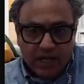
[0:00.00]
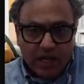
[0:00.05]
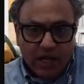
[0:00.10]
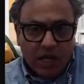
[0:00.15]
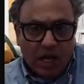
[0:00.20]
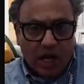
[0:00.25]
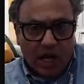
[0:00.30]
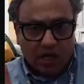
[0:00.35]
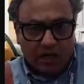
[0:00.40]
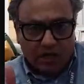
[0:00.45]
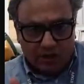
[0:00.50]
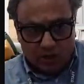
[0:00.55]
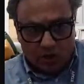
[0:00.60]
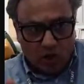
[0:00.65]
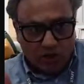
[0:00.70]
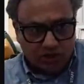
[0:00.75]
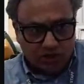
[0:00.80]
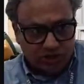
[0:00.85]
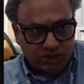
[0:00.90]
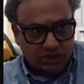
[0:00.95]

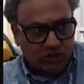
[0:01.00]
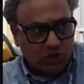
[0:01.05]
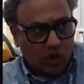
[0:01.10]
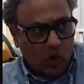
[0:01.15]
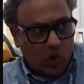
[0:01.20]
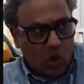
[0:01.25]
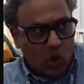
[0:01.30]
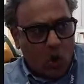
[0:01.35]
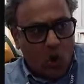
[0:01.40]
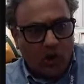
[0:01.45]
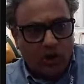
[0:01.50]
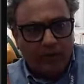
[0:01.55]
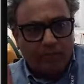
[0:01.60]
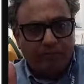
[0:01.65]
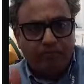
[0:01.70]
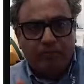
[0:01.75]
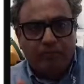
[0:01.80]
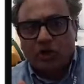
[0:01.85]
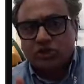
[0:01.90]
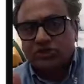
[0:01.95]
across all
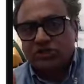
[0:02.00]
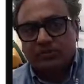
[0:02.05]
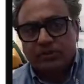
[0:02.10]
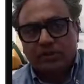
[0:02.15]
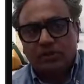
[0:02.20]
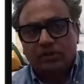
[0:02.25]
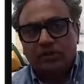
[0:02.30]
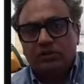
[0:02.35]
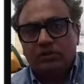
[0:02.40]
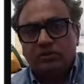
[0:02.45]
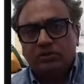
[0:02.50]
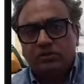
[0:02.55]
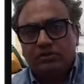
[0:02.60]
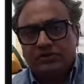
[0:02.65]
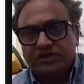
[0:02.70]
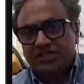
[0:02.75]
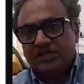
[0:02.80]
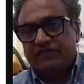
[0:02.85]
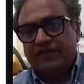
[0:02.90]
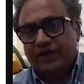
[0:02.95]
possible
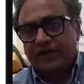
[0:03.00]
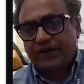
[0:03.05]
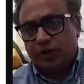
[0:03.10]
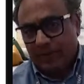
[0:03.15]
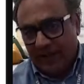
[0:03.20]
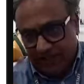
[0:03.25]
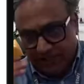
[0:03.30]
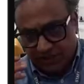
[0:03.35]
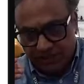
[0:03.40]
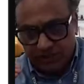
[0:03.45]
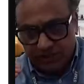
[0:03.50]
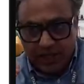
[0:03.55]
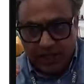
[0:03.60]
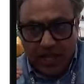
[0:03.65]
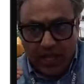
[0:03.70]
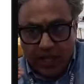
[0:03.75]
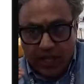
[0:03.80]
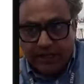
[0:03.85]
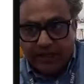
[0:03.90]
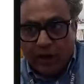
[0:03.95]
receiving domains.
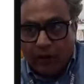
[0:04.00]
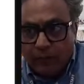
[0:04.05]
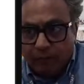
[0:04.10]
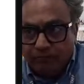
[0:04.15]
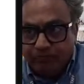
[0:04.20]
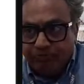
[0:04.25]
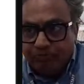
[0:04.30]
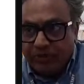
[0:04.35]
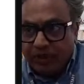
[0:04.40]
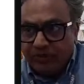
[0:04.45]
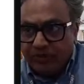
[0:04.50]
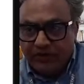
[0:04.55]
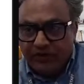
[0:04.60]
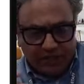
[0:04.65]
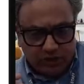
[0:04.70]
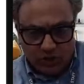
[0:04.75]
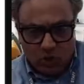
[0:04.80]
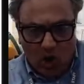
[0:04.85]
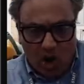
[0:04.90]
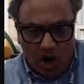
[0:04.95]
Now, there is
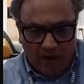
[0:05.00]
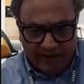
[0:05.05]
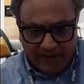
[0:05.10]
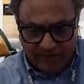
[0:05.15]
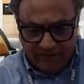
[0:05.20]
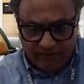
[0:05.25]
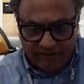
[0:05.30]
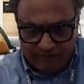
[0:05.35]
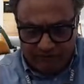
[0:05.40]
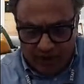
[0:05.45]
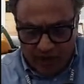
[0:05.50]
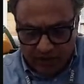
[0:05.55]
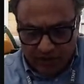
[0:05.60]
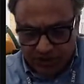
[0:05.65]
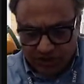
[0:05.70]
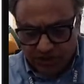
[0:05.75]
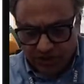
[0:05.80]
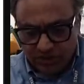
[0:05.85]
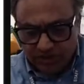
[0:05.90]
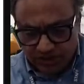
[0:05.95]
no hard and
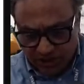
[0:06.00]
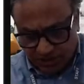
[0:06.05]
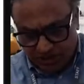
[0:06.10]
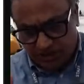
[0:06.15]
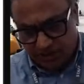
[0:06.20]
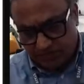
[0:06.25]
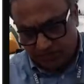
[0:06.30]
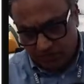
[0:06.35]
fast system.